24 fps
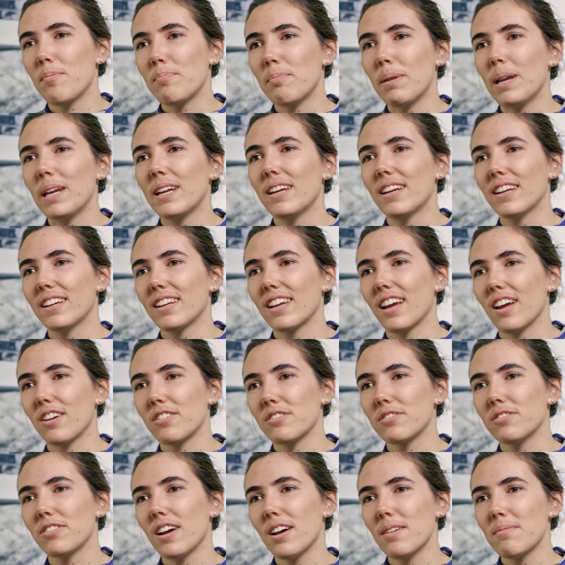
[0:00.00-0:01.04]
a big cattle
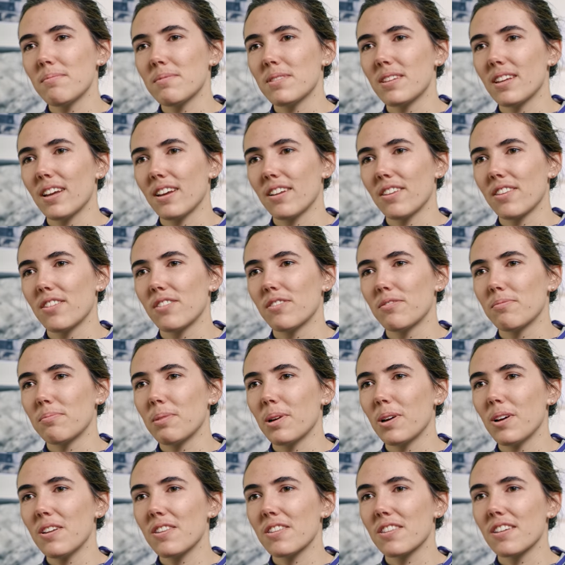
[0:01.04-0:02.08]
farm south of
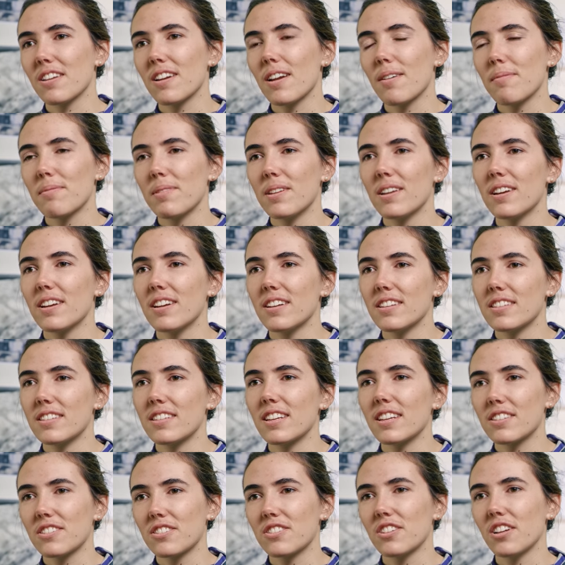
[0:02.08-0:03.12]
Perth and I'm the
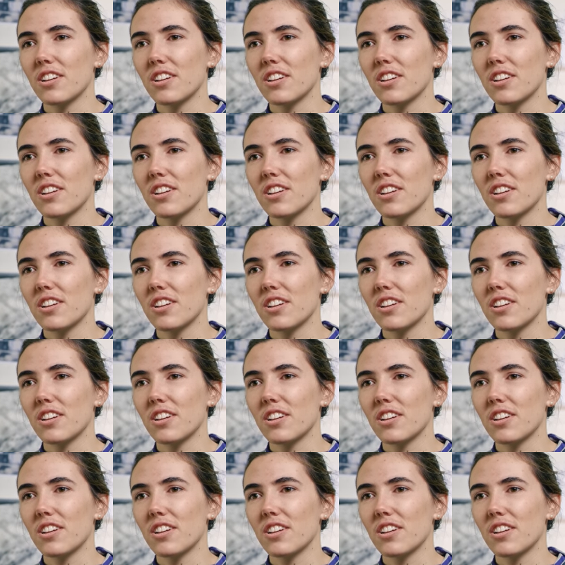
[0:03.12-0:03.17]
sixth